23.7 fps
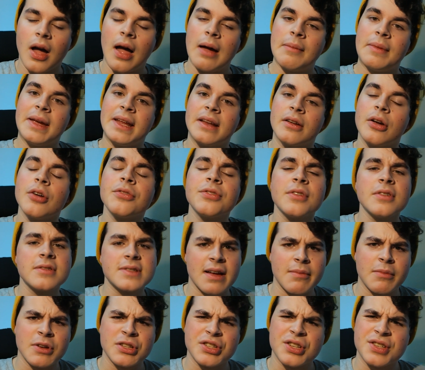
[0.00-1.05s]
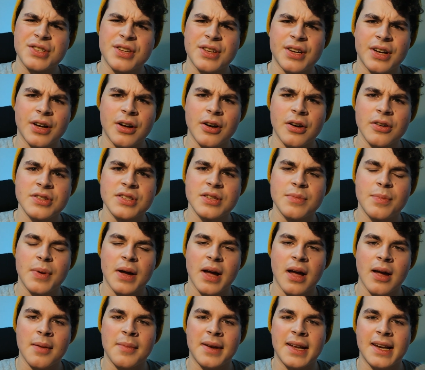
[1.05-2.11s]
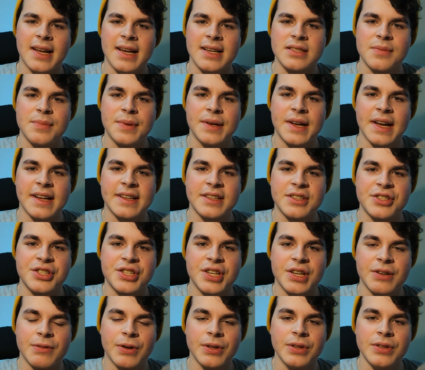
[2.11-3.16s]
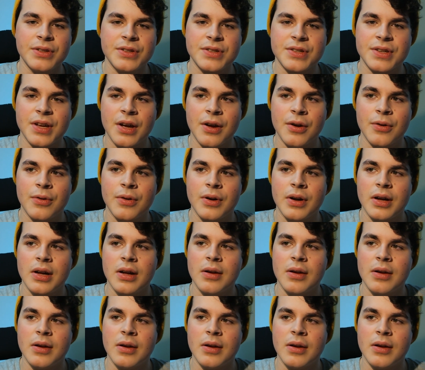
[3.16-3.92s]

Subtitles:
I mean, God knows how much it's going to cost, but I mean, it is a Bugatti Chiron, so